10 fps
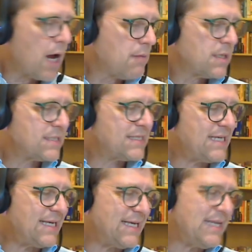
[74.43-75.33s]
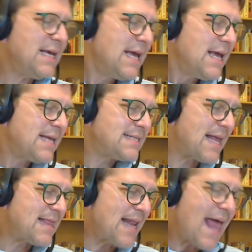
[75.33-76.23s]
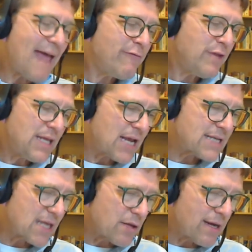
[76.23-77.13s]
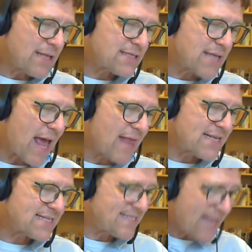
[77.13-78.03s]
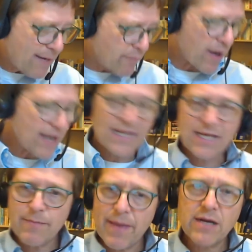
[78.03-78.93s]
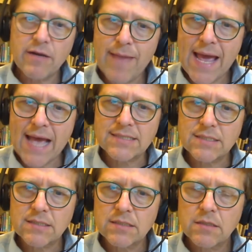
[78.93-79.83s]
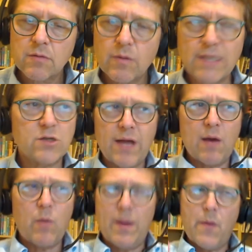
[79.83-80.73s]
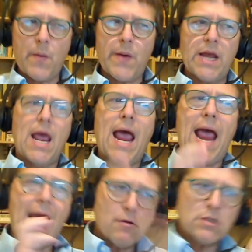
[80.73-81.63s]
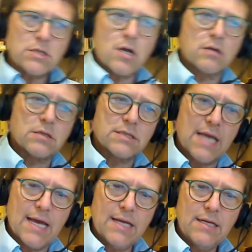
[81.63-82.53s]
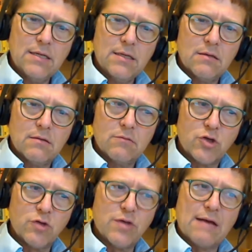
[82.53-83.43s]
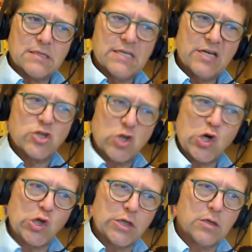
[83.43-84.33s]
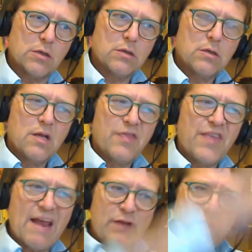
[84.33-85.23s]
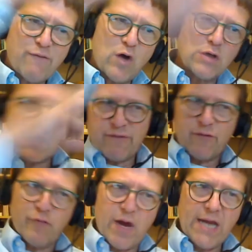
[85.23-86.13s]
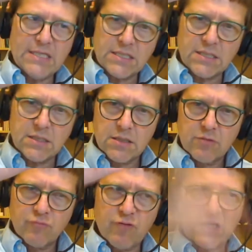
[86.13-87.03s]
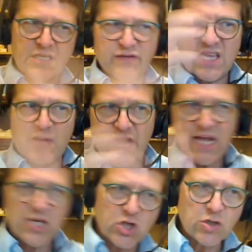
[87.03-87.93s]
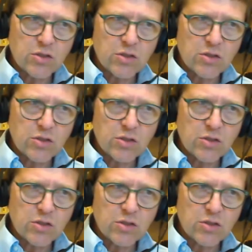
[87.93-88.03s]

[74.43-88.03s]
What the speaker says: CE, said that everything accelerates at the same rate independent of mass. Wait. Aristotle said 2,000 years earlier that everything falls at different rates relative to their nature.